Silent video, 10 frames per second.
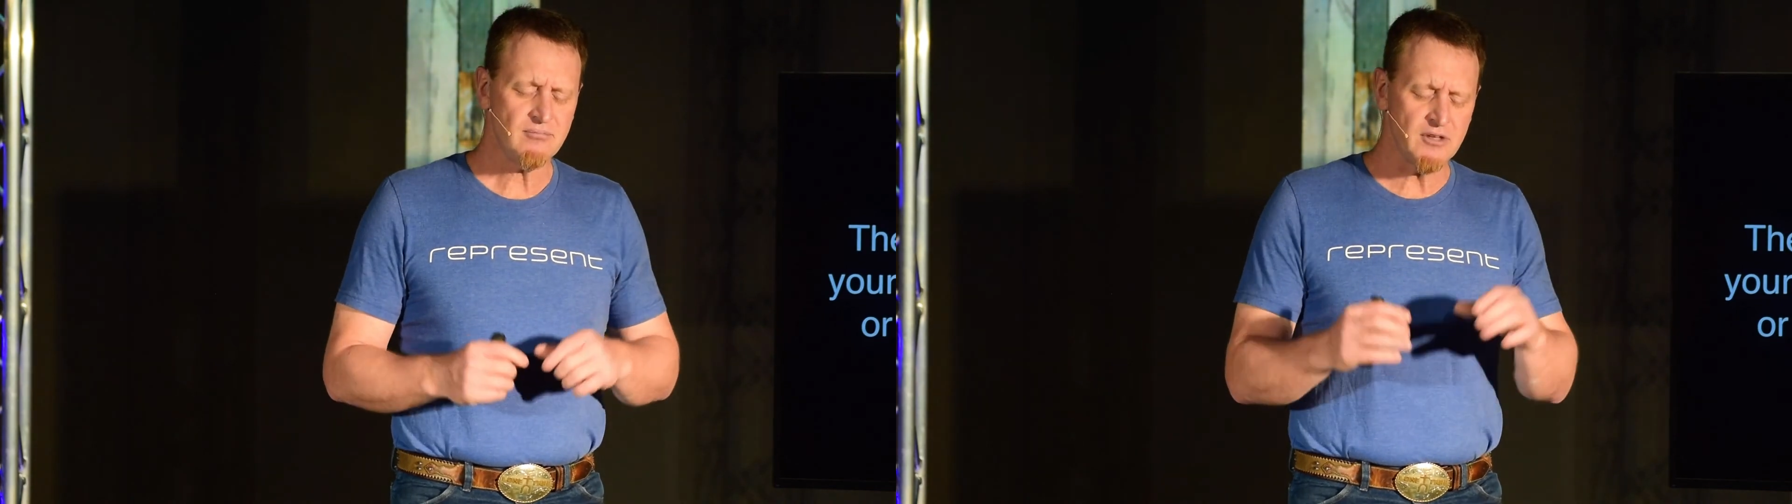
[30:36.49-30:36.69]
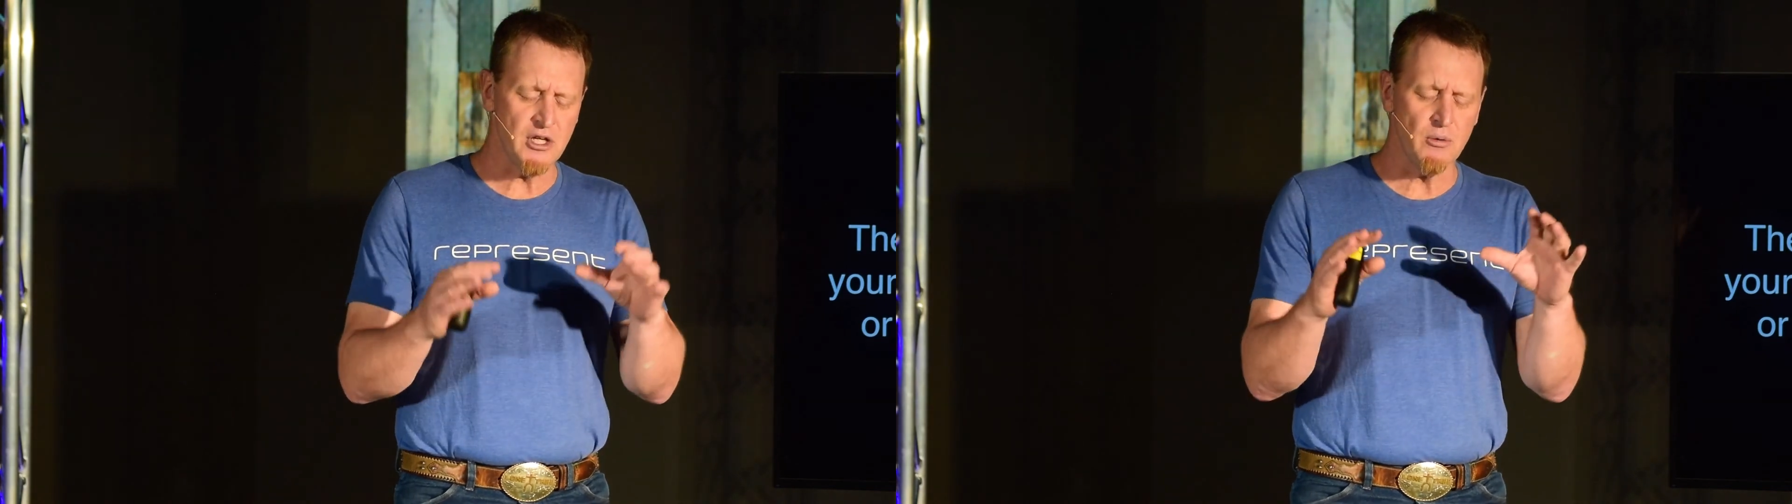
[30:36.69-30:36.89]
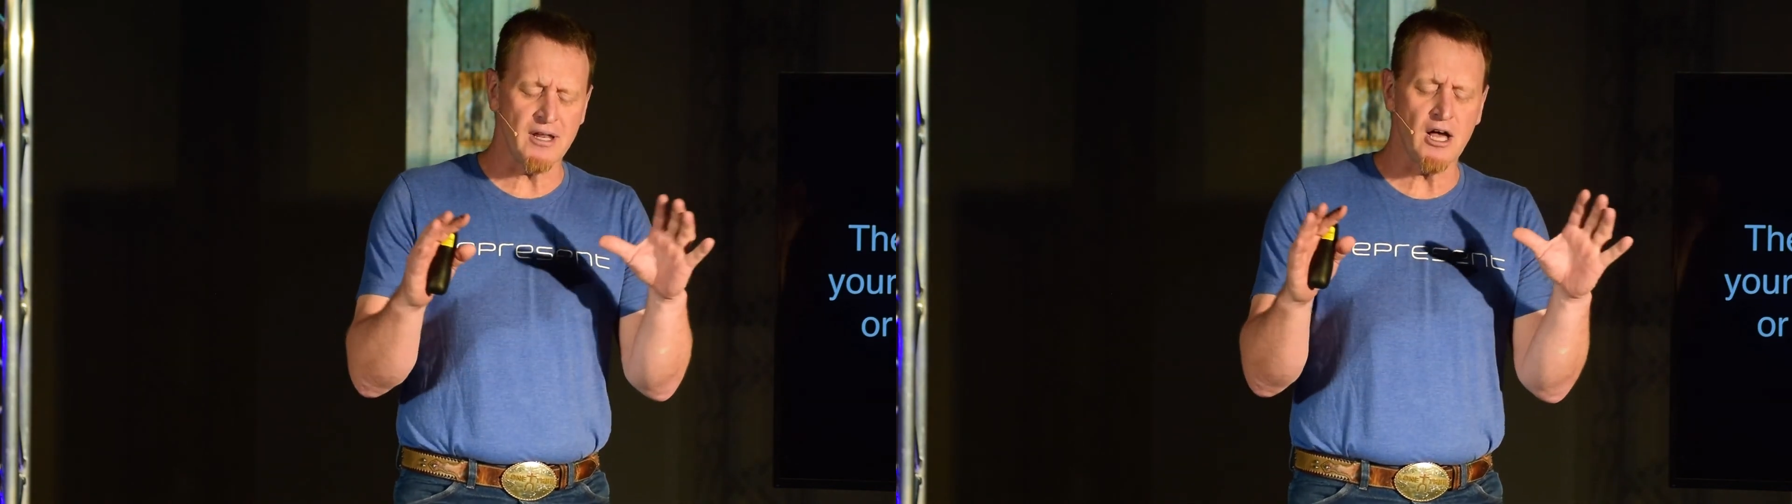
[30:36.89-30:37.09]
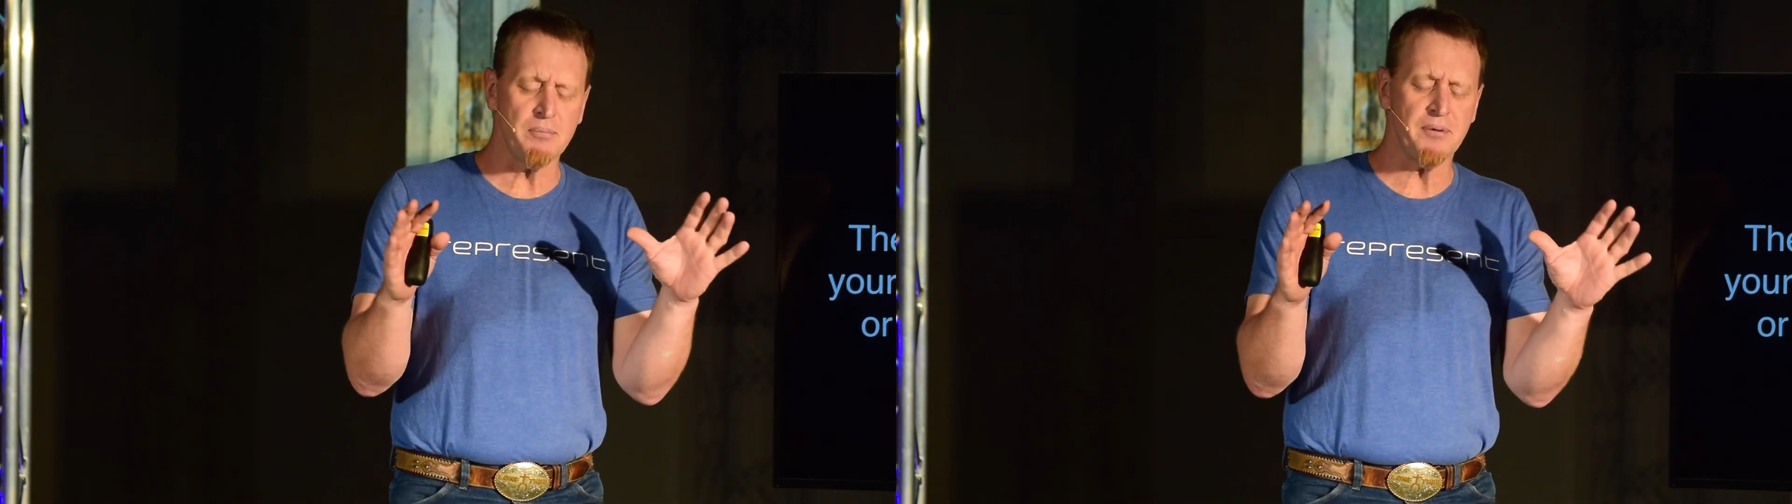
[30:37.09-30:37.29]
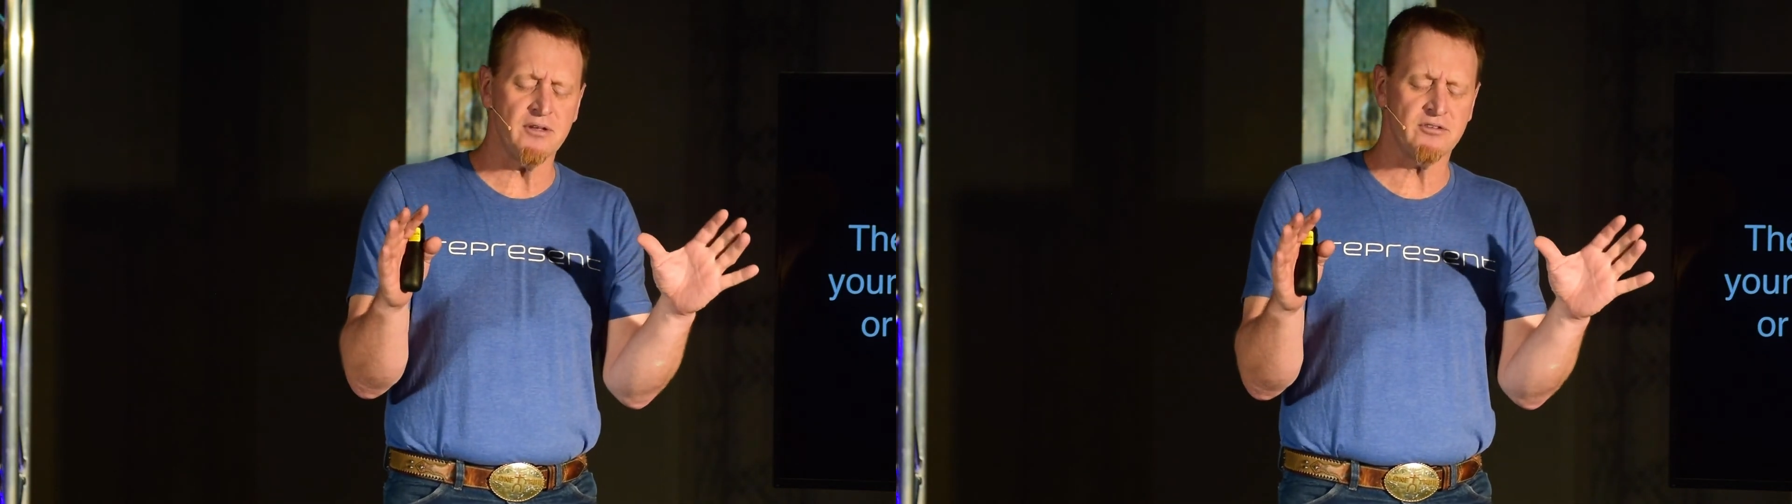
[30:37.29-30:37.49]
You would
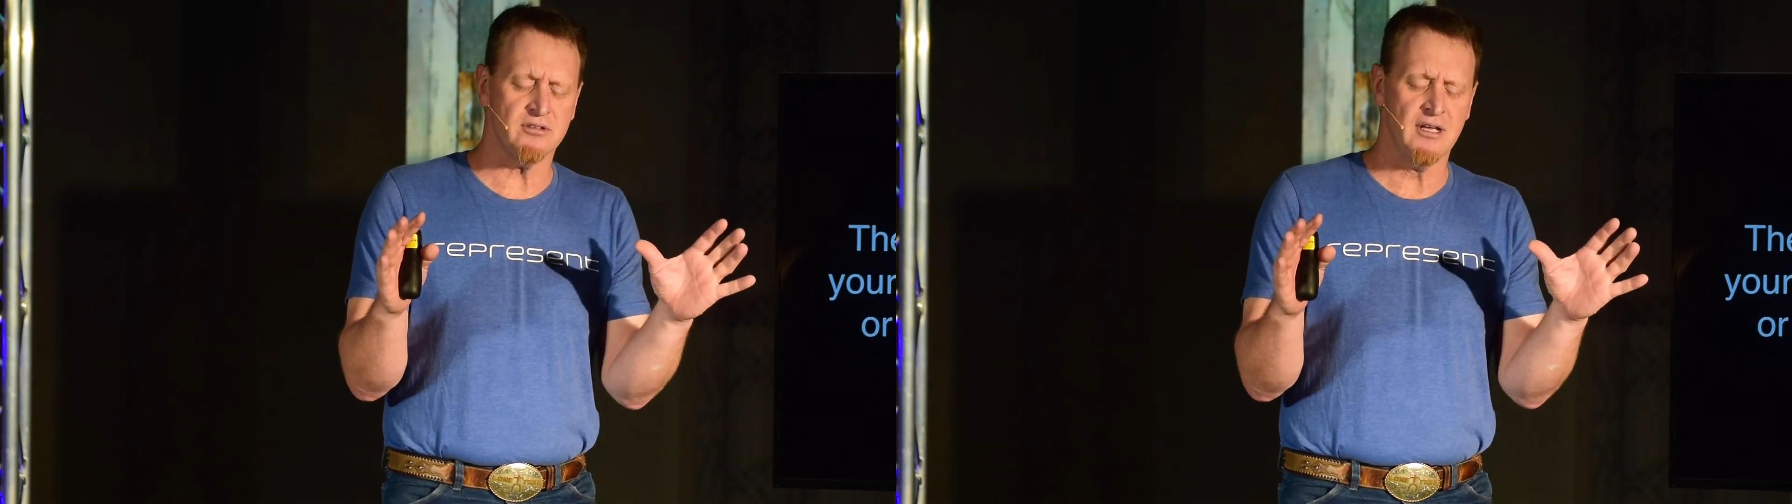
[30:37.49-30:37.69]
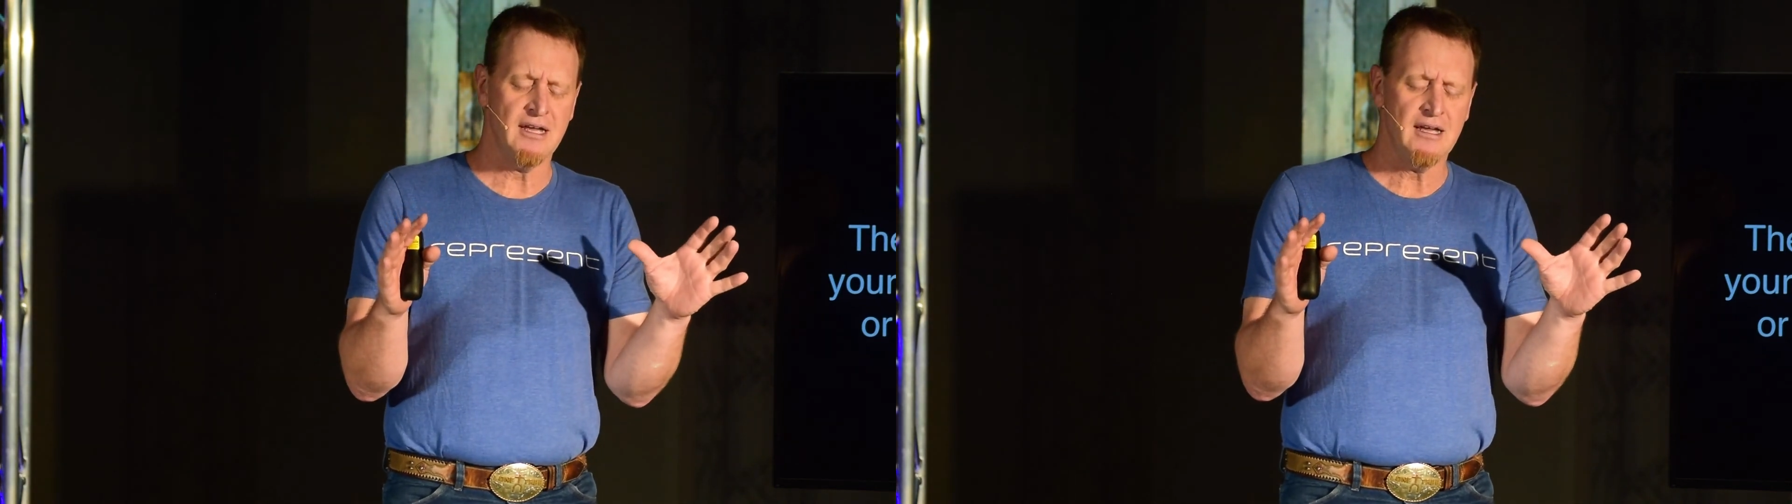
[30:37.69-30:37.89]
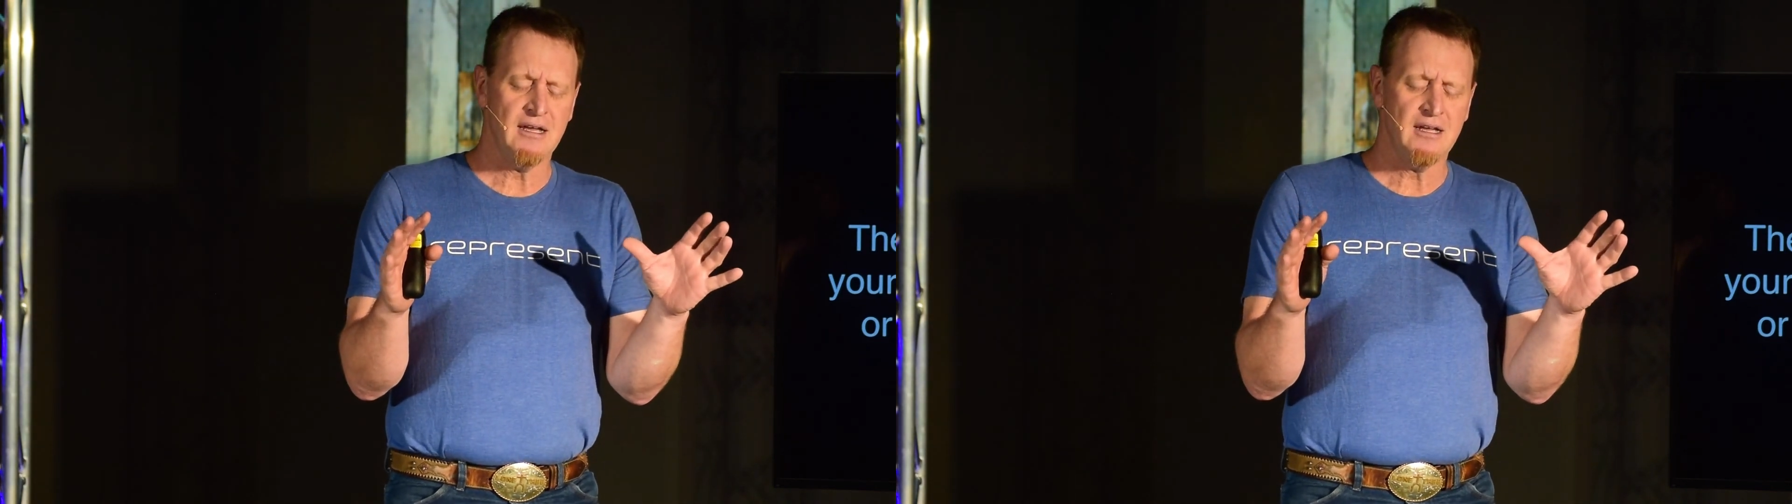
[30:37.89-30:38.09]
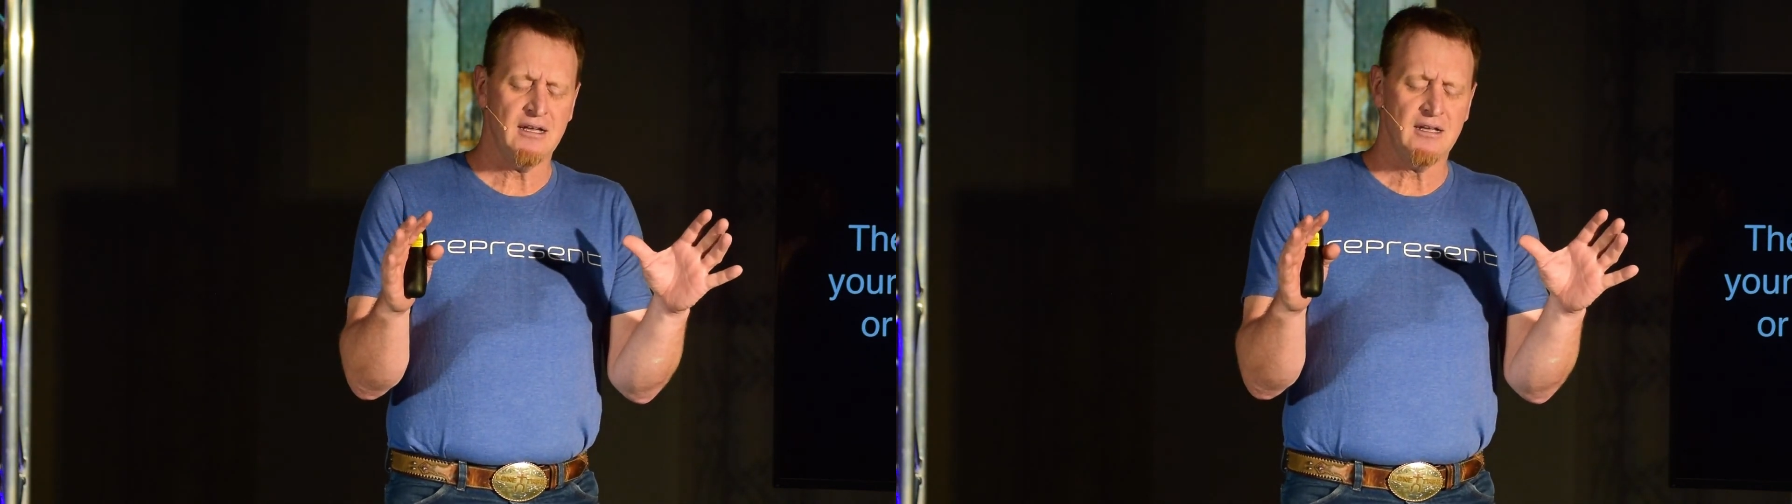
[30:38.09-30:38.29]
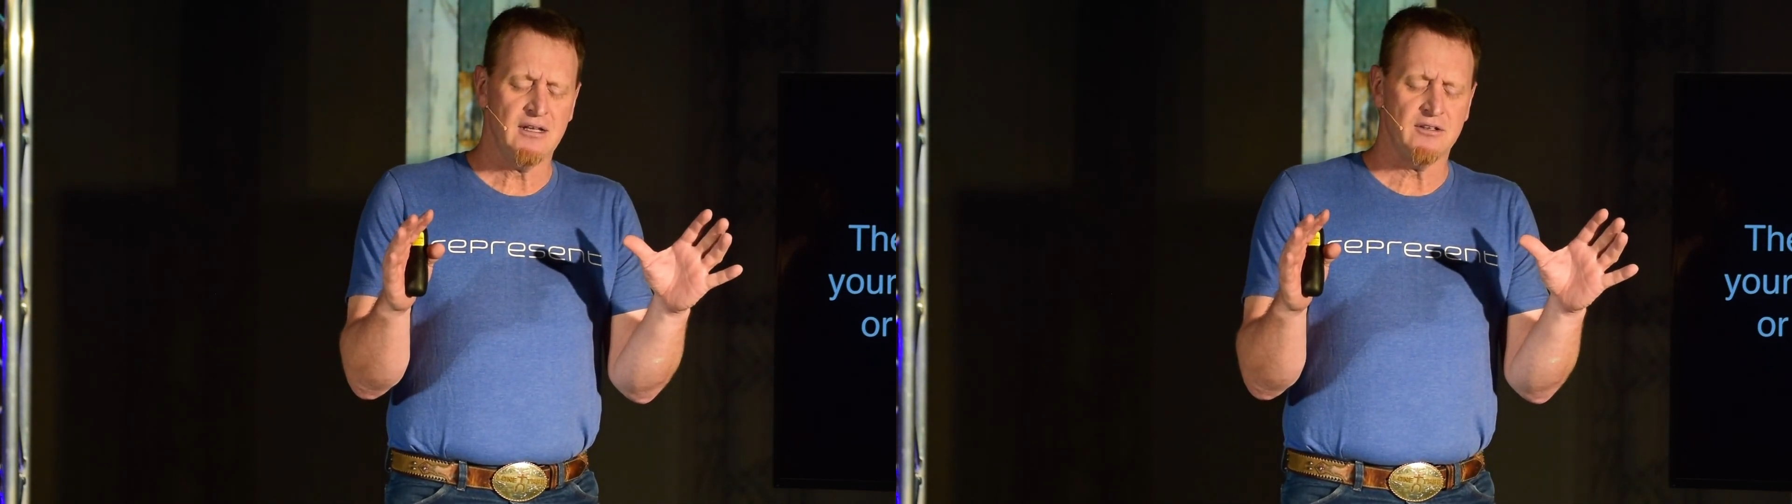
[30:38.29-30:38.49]
help us
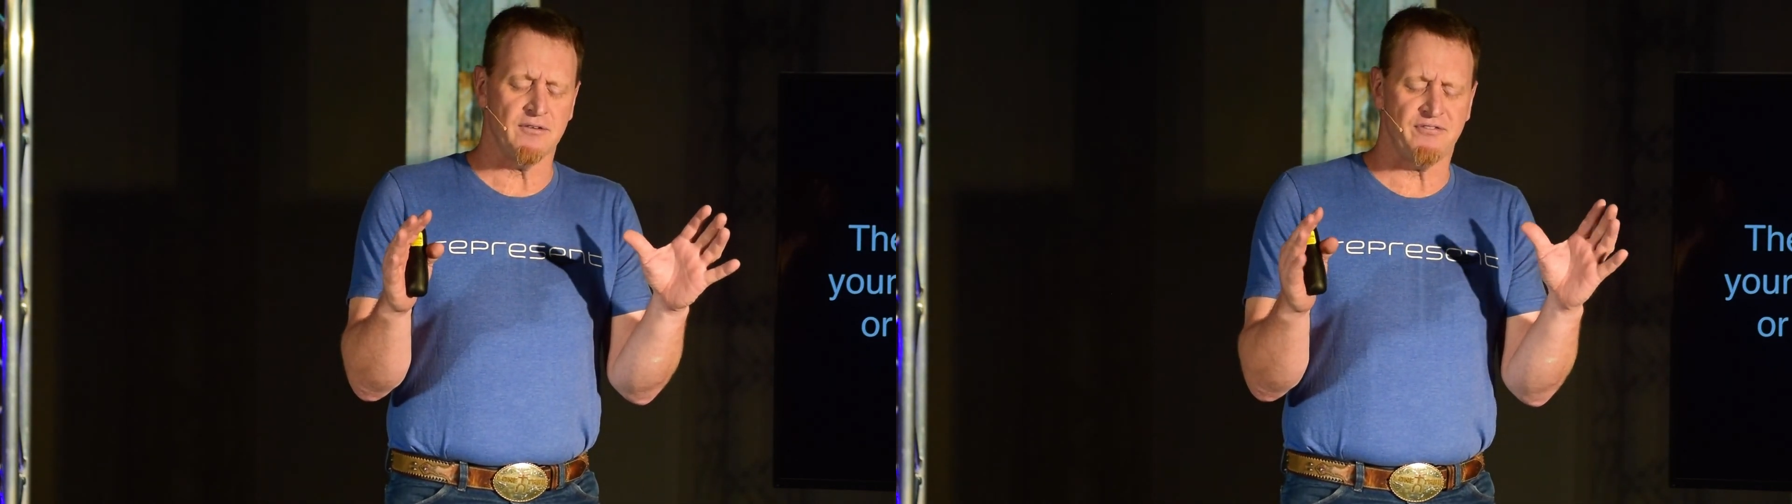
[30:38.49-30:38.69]
to